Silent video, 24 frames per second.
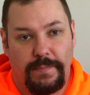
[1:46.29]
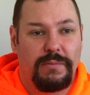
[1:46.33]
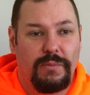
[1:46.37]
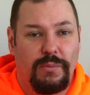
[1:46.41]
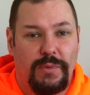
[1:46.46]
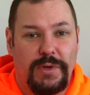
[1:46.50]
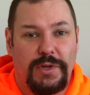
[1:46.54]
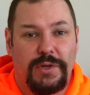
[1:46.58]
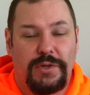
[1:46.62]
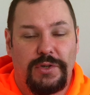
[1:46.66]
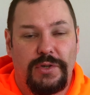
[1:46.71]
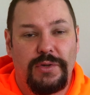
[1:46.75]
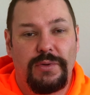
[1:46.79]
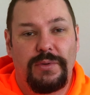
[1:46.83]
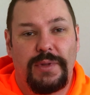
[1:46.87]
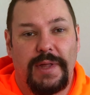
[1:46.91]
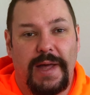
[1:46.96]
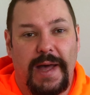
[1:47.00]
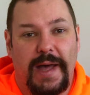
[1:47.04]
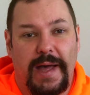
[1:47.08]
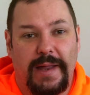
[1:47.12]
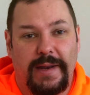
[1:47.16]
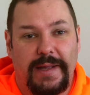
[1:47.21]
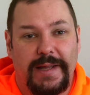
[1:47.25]
When you do
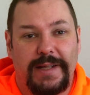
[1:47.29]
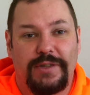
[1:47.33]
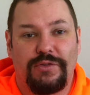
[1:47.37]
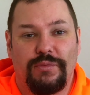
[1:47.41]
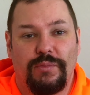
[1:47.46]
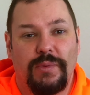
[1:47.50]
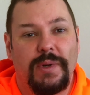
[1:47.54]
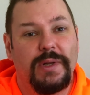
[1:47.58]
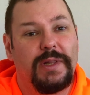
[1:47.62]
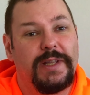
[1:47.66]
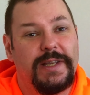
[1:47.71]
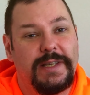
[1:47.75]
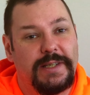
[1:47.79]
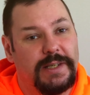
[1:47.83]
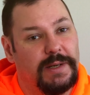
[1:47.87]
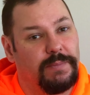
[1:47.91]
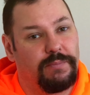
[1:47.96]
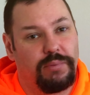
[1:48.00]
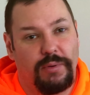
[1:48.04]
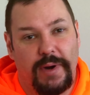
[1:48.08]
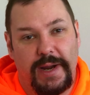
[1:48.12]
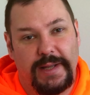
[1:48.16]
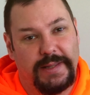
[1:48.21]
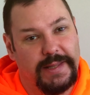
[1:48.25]
that, it's real easy to
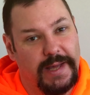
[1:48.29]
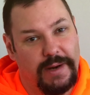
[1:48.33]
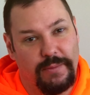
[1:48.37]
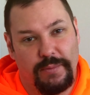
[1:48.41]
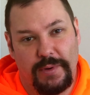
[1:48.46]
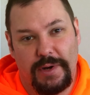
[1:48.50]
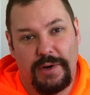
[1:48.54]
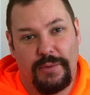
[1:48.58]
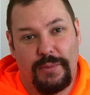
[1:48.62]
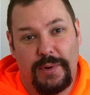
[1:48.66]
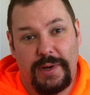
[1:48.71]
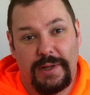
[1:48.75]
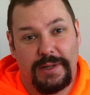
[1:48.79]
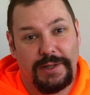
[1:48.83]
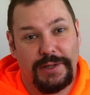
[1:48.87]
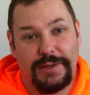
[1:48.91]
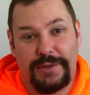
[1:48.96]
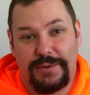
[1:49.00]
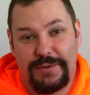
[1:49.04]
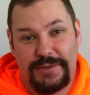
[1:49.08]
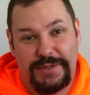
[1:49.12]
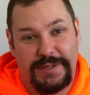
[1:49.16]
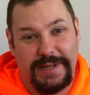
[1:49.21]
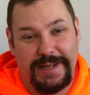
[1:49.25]
break that rear wheel
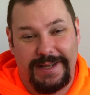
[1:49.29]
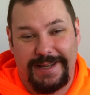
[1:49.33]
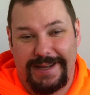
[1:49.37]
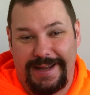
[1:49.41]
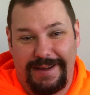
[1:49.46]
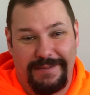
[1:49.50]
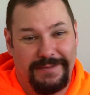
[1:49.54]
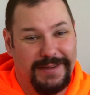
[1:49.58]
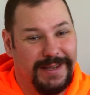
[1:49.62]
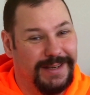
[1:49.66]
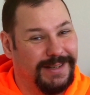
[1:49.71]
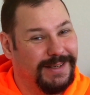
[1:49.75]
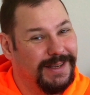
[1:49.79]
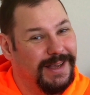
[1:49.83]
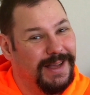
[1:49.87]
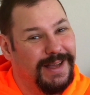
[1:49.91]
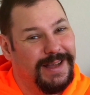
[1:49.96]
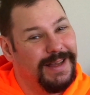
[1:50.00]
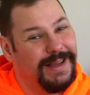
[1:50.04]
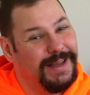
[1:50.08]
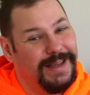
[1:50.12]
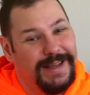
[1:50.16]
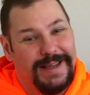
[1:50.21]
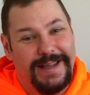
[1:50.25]
loose. I mean,
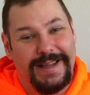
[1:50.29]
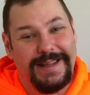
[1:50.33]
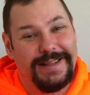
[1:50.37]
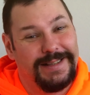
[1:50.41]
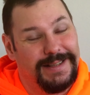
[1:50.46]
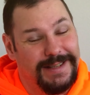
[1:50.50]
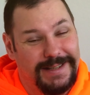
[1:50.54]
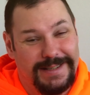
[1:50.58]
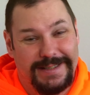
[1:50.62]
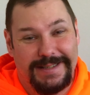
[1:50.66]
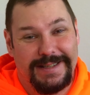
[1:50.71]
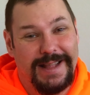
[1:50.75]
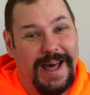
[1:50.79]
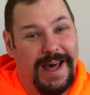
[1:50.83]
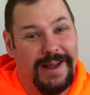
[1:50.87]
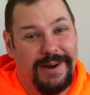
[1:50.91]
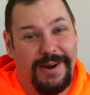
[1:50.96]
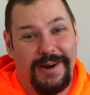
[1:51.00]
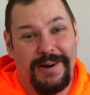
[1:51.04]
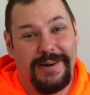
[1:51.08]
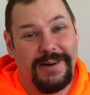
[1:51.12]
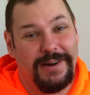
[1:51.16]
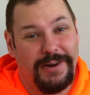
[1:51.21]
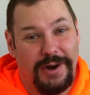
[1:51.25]
it's not
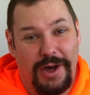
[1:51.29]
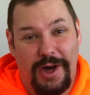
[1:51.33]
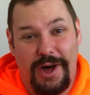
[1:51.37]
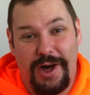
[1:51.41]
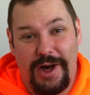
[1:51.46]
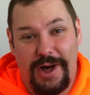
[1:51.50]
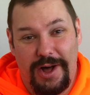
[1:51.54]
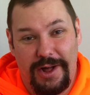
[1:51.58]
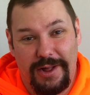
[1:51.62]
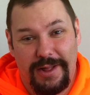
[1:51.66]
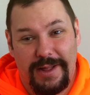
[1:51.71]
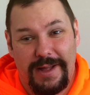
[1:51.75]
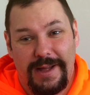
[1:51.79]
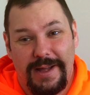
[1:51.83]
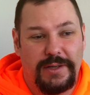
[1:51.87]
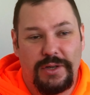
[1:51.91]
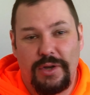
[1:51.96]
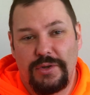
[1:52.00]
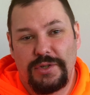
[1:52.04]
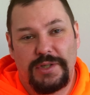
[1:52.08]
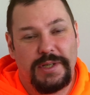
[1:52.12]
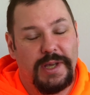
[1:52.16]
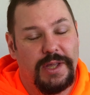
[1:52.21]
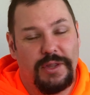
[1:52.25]
hard at all. It
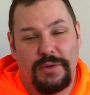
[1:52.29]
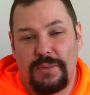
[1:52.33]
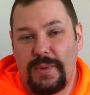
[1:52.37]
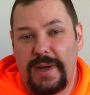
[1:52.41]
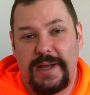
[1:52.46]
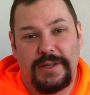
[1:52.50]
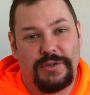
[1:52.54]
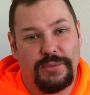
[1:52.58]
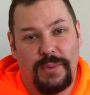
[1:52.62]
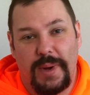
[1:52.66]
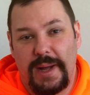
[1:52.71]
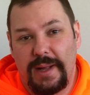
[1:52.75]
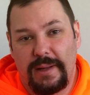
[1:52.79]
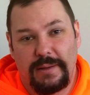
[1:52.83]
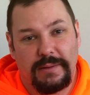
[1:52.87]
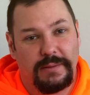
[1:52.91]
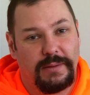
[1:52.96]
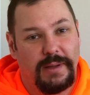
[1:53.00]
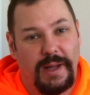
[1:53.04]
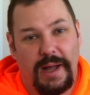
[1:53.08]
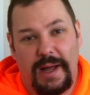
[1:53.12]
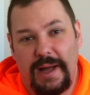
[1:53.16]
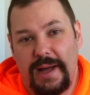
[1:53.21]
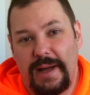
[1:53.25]
goes the other way as well.
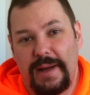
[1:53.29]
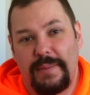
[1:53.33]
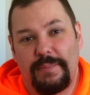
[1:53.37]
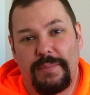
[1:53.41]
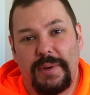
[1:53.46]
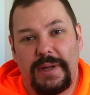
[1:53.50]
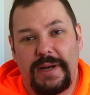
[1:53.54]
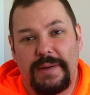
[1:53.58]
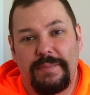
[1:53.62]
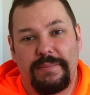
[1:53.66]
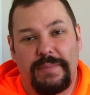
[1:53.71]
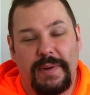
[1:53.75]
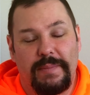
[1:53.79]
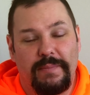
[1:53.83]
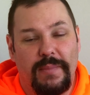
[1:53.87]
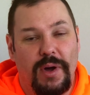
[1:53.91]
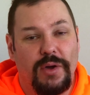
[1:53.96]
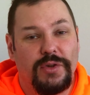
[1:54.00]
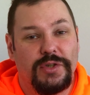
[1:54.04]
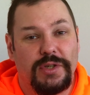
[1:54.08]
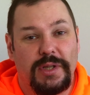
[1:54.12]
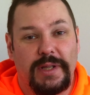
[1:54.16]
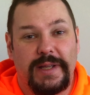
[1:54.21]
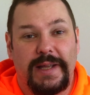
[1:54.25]
But
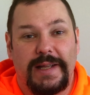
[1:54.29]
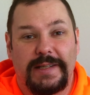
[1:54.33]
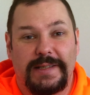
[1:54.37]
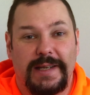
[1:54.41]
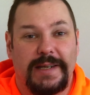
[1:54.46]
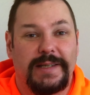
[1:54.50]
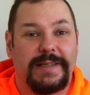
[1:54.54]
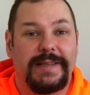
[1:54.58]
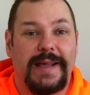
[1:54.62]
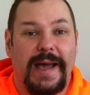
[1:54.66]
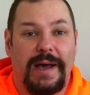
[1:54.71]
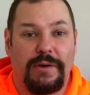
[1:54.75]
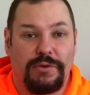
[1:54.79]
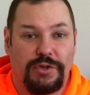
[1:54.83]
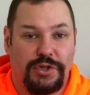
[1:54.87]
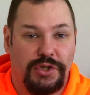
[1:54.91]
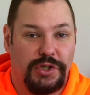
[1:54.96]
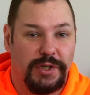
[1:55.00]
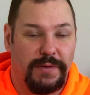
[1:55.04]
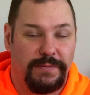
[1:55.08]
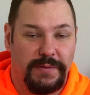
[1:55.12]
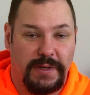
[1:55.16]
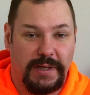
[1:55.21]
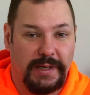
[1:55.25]
mostly it's a
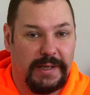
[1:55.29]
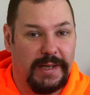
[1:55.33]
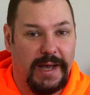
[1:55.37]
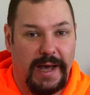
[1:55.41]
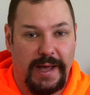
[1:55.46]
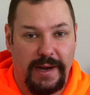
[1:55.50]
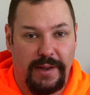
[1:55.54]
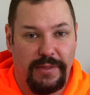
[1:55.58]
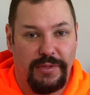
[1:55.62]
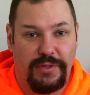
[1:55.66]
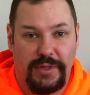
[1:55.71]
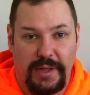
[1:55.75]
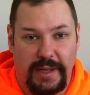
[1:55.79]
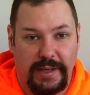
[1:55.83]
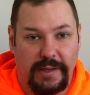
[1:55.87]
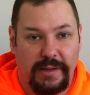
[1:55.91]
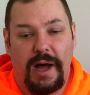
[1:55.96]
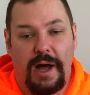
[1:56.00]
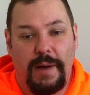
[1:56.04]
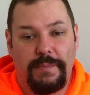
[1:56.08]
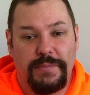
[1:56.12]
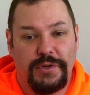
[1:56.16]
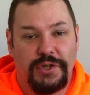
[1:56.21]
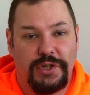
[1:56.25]
downshifting kind of thing.
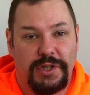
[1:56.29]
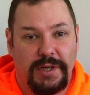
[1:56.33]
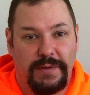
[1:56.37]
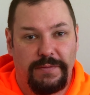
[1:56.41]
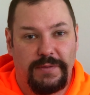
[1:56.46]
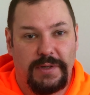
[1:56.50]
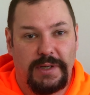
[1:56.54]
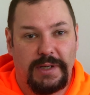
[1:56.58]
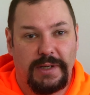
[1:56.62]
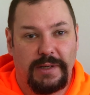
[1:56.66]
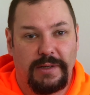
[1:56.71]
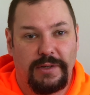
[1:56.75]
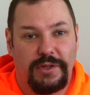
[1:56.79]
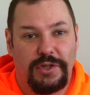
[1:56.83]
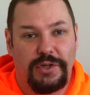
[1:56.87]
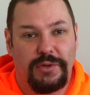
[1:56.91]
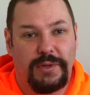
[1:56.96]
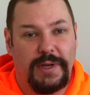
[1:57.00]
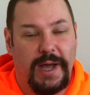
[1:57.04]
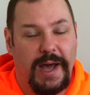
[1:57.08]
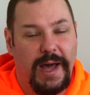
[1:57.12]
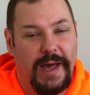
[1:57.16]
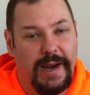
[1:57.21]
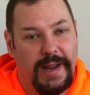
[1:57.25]
Upshifting, you
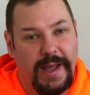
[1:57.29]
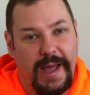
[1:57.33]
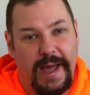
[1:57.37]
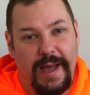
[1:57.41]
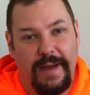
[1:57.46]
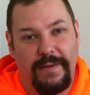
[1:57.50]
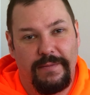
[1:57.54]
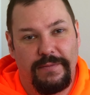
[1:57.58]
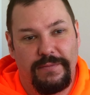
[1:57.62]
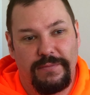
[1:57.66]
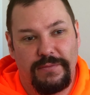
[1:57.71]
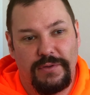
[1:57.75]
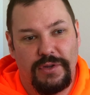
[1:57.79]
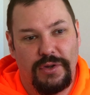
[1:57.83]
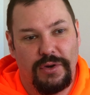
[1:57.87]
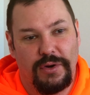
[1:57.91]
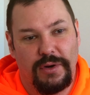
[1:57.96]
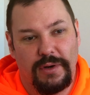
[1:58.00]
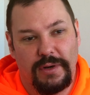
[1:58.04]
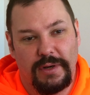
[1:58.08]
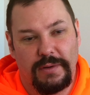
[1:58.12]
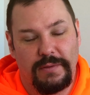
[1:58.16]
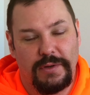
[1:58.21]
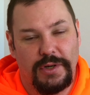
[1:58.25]
kind of have
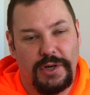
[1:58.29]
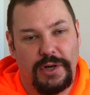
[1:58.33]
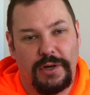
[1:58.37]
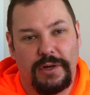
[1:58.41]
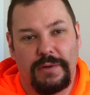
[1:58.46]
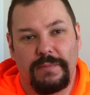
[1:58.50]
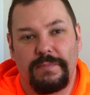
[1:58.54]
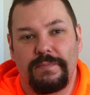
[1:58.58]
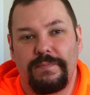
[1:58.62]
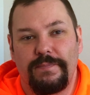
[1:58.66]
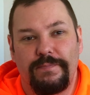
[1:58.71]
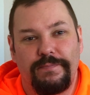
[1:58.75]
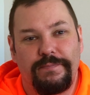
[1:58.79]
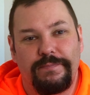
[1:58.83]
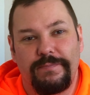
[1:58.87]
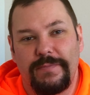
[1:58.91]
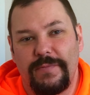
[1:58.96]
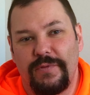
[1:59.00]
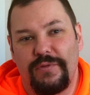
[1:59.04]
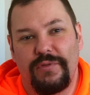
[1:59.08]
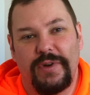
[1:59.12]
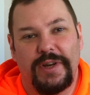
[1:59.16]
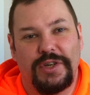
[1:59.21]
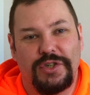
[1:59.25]
your
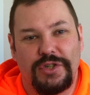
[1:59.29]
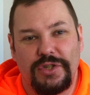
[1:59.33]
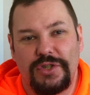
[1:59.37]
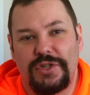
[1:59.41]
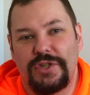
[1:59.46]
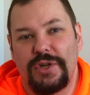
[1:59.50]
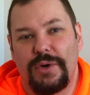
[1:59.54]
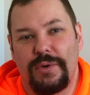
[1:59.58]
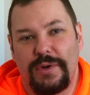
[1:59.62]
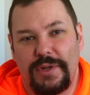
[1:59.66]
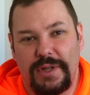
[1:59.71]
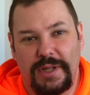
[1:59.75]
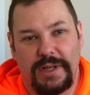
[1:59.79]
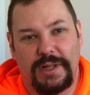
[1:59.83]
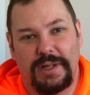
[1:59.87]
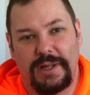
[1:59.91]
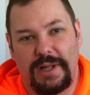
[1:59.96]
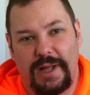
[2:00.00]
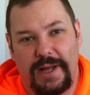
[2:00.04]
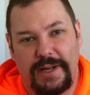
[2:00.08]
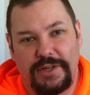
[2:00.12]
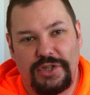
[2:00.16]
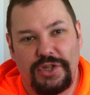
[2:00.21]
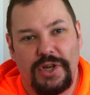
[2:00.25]
friction zone in the
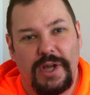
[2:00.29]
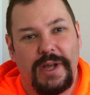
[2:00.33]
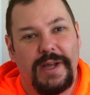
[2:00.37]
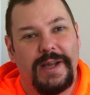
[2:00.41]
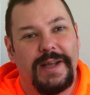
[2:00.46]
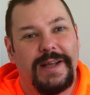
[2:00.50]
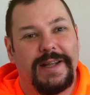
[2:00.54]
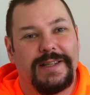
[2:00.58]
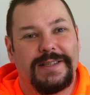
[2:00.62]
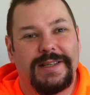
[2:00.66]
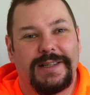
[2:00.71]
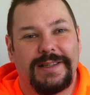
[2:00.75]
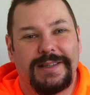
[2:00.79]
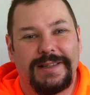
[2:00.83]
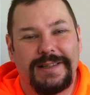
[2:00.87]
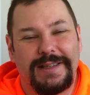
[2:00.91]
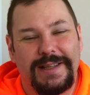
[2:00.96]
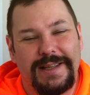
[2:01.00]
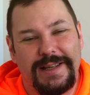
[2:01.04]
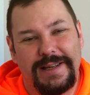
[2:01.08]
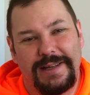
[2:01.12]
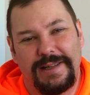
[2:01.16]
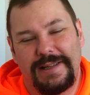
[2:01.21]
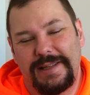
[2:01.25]
clutch. It's a
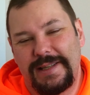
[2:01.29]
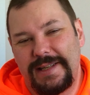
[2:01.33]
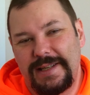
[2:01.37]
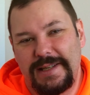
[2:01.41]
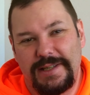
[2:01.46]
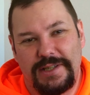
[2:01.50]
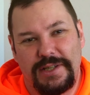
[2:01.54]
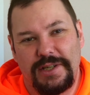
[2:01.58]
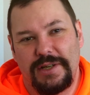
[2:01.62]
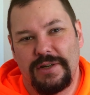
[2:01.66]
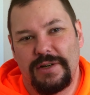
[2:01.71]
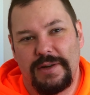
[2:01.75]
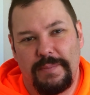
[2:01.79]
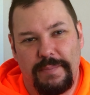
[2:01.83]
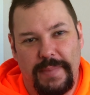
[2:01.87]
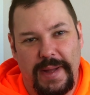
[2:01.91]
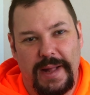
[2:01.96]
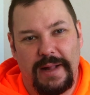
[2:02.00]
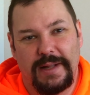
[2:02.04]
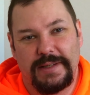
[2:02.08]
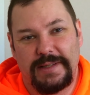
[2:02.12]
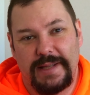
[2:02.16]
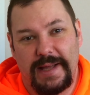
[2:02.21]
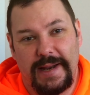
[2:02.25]
little easier to
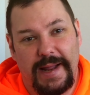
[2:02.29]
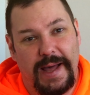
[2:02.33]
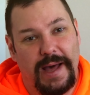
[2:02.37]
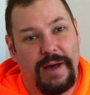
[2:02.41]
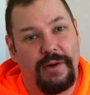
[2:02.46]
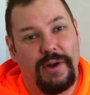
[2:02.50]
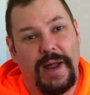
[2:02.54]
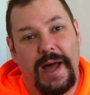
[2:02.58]
balance that out.